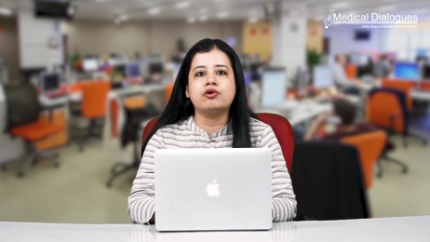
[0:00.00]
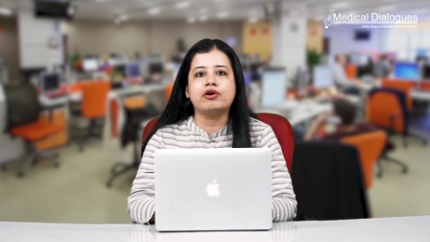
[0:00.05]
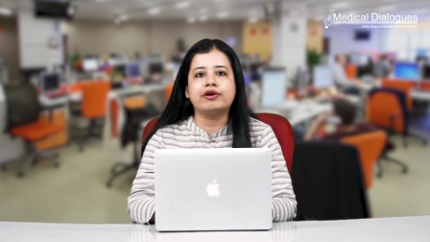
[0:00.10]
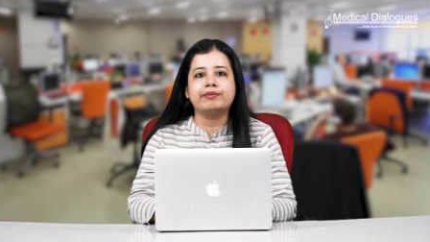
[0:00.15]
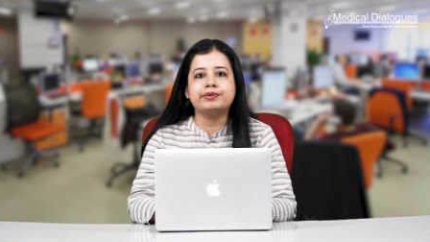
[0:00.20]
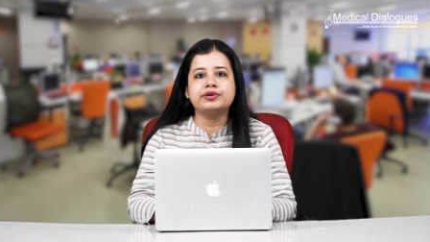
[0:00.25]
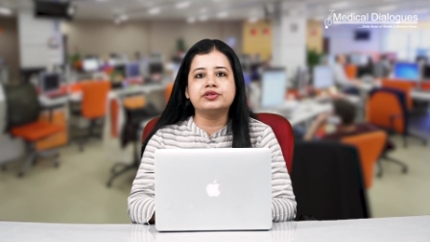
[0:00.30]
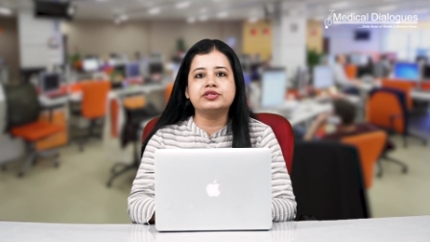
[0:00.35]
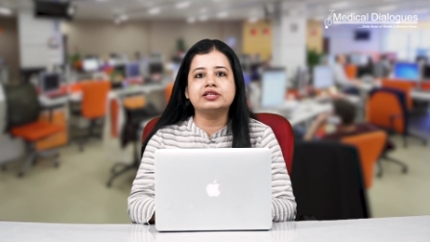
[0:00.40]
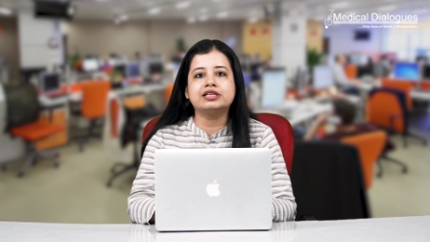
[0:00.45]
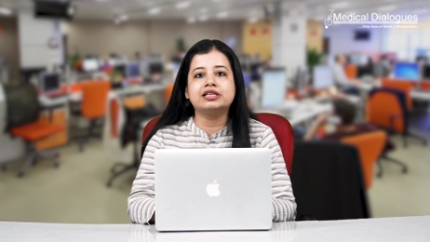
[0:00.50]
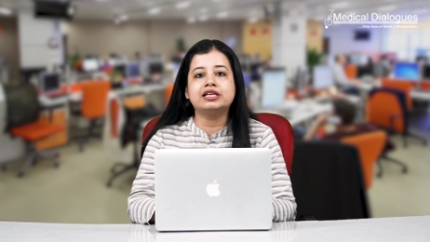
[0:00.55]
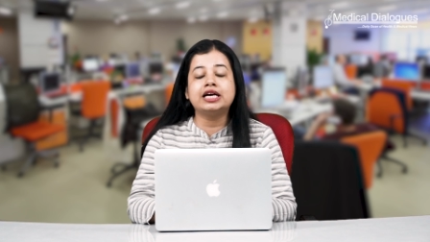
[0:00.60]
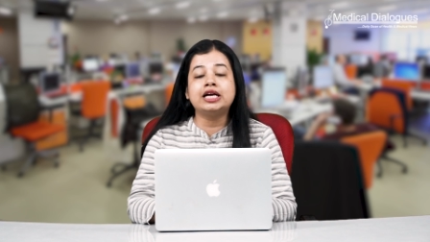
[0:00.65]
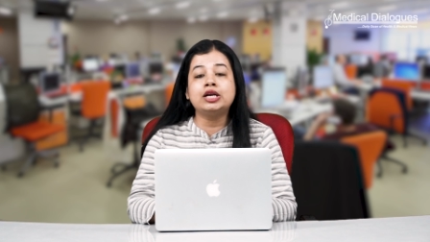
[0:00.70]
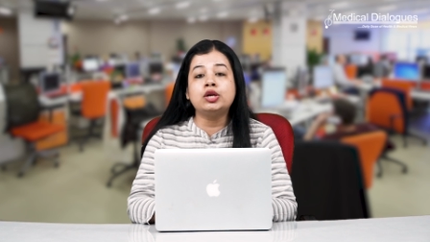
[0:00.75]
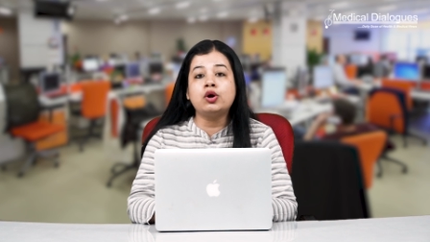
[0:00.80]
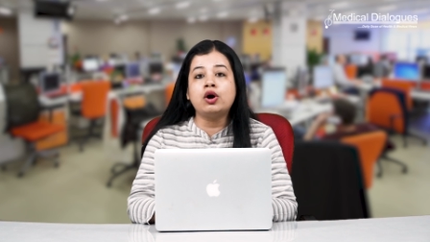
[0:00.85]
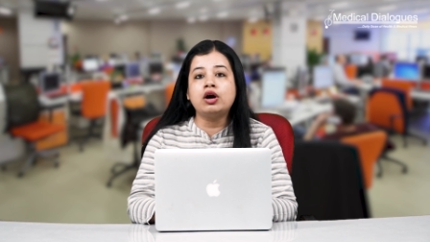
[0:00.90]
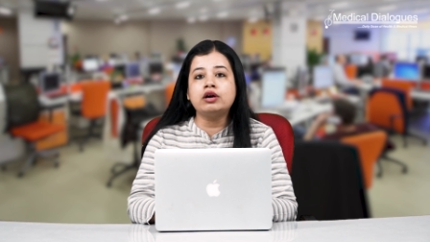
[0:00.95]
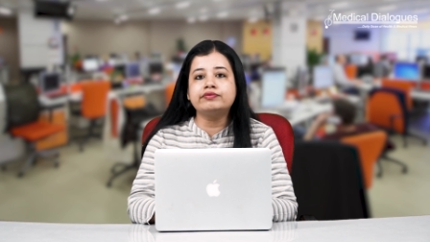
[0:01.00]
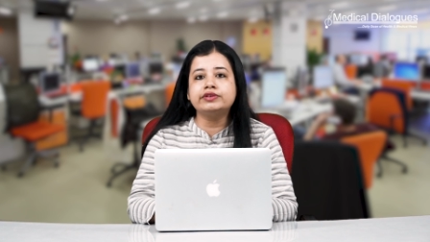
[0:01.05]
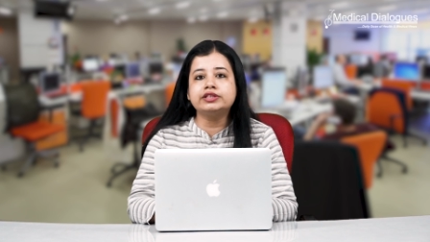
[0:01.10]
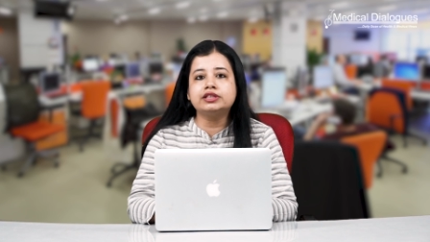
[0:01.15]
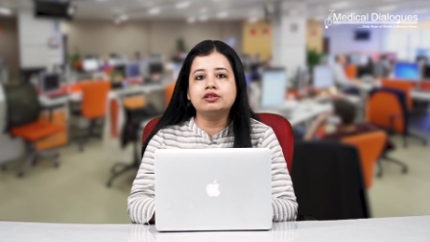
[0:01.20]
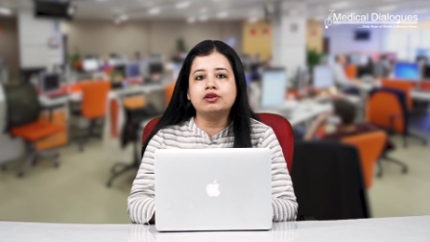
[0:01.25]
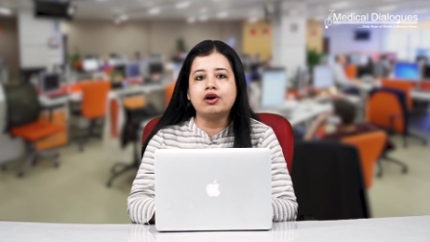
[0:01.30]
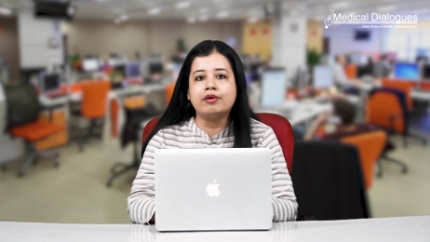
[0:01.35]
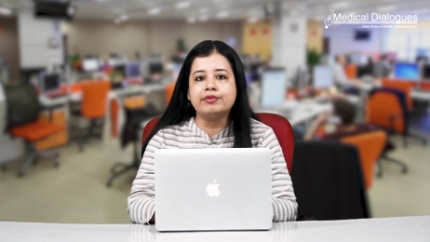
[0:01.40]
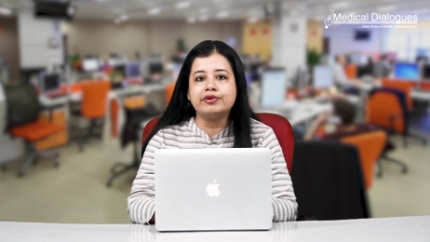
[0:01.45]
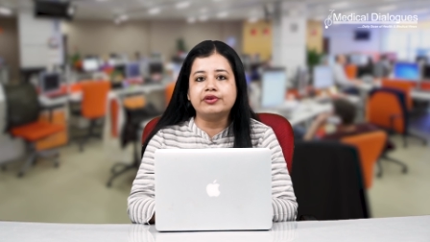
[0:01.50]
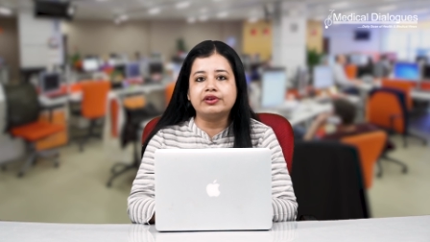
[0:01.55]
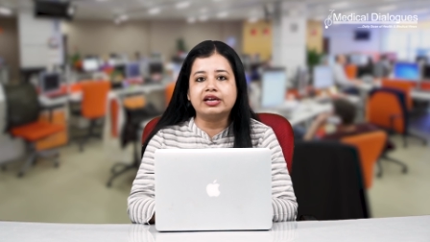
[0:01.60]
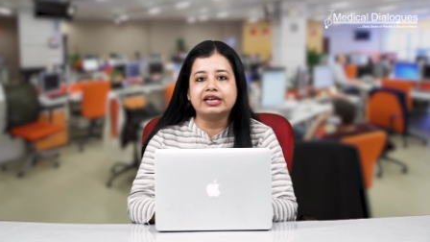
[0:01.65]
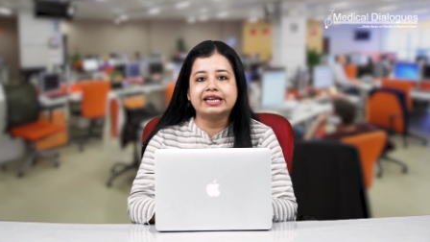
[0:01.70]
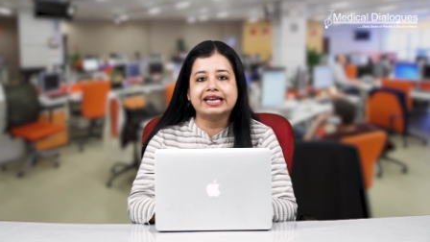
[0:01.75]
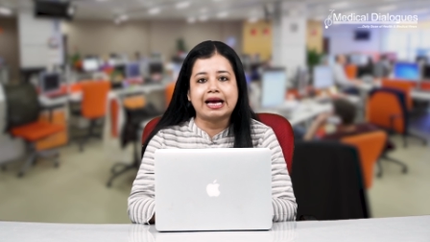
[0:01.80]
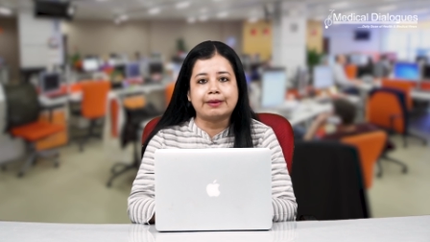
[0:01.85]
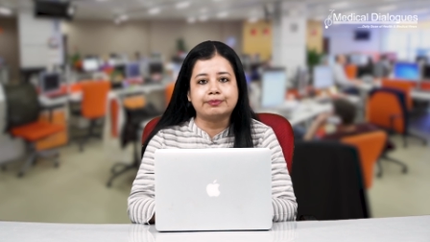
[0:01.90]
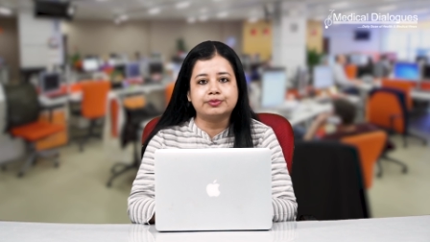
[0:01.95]
corpuscle along with
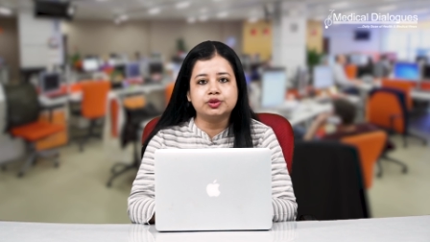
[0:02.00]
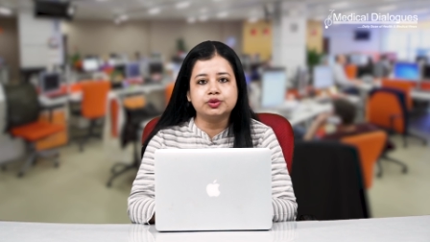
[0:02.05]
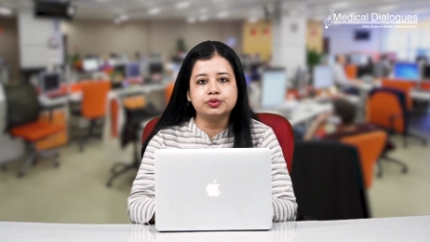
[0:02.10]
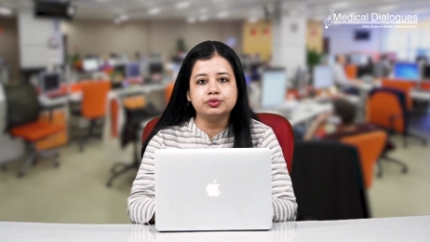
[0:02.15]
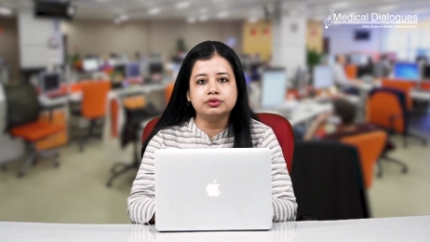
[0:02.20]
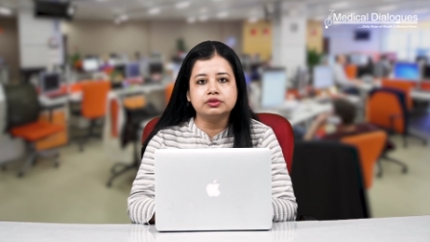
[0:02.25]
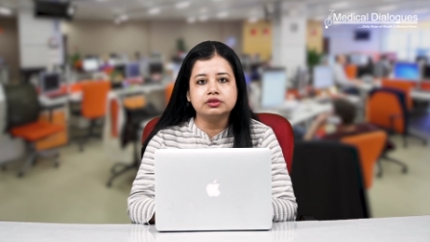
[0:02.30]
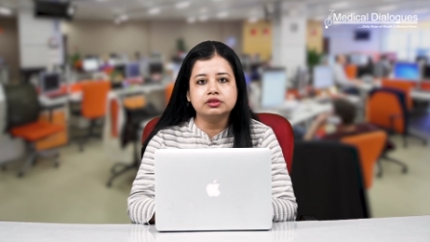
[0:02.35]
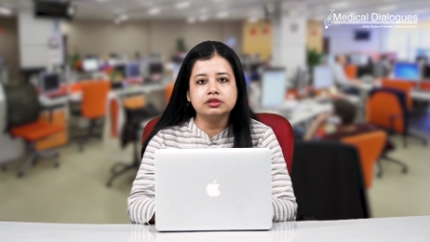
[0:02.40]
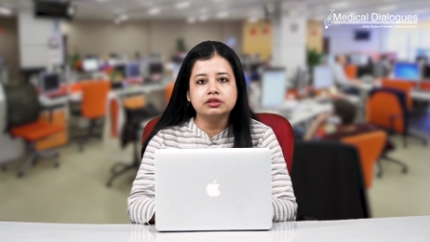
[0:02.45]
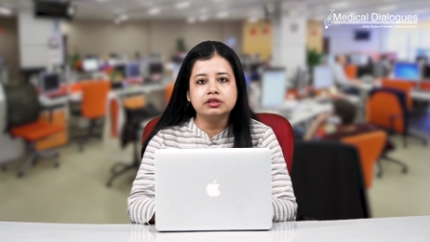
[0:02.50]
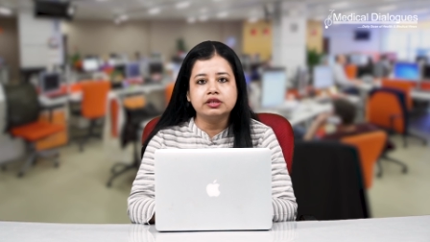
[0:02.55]
glomerular capsules.